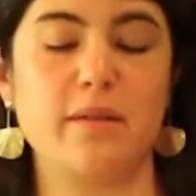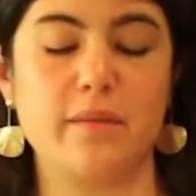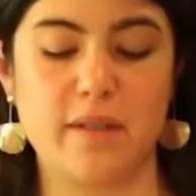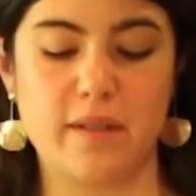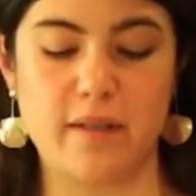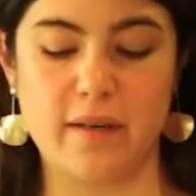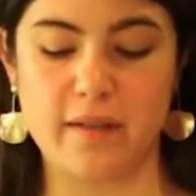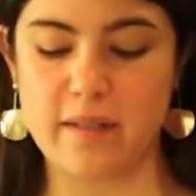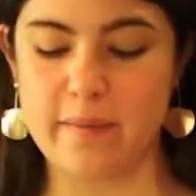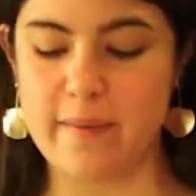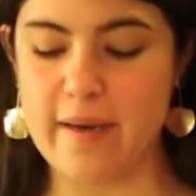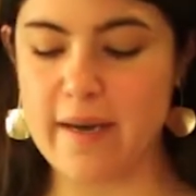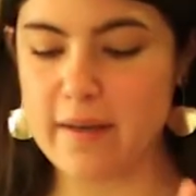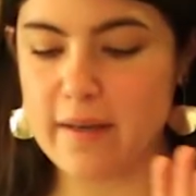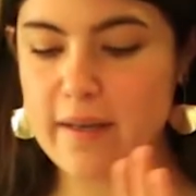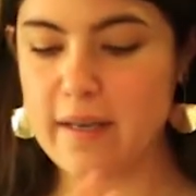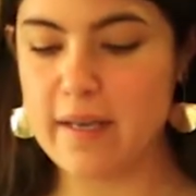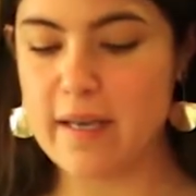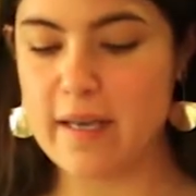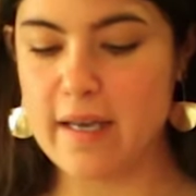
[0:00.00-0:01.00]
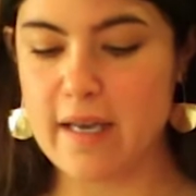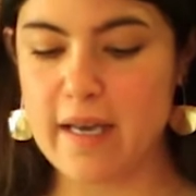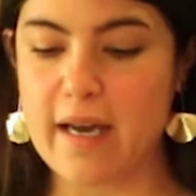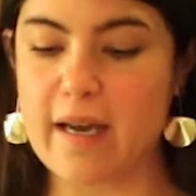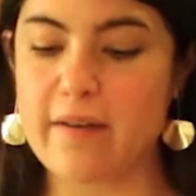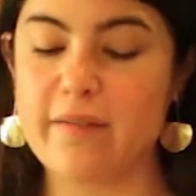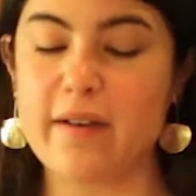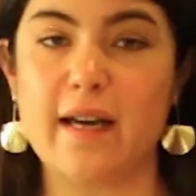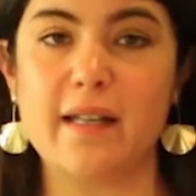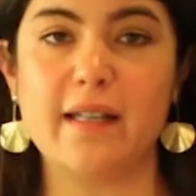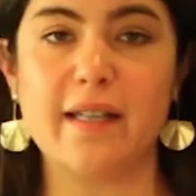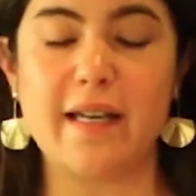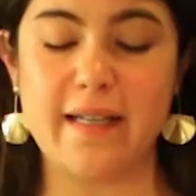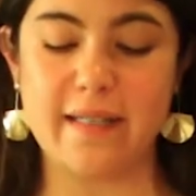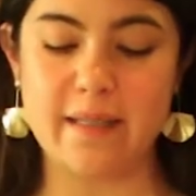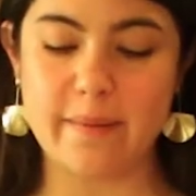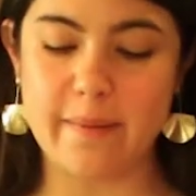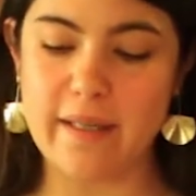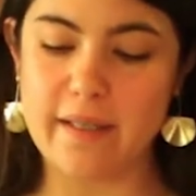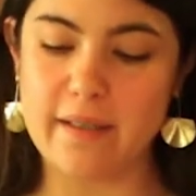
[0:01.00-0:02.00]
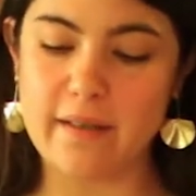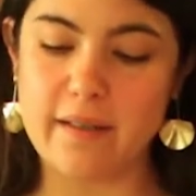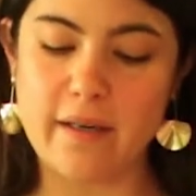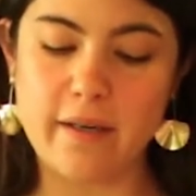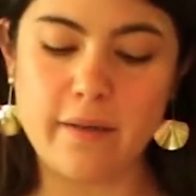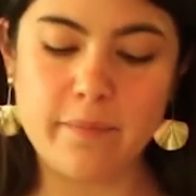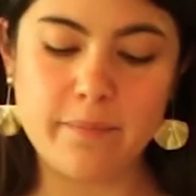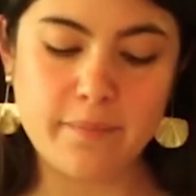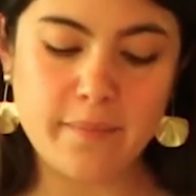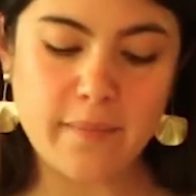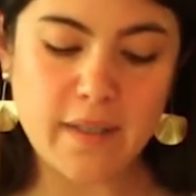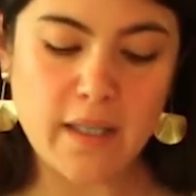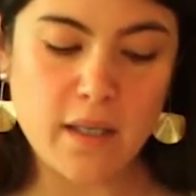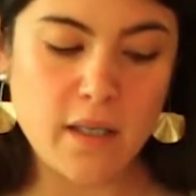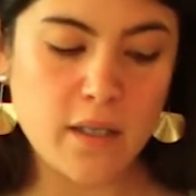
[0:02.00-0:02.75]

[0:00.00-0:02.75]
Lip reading: that we talked about. I've got lion's mane in there.